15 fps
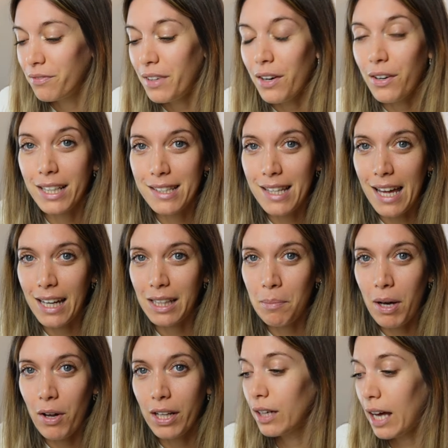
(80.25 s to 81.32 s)
Very excited
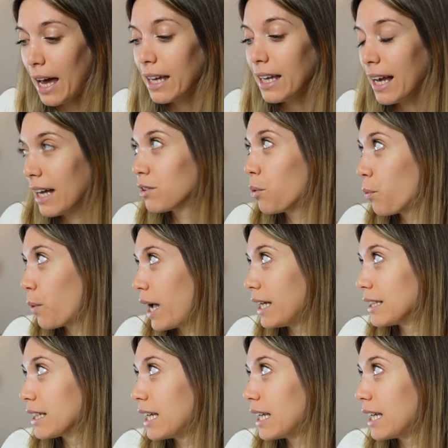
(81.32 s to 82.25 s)
about it. I can't wait.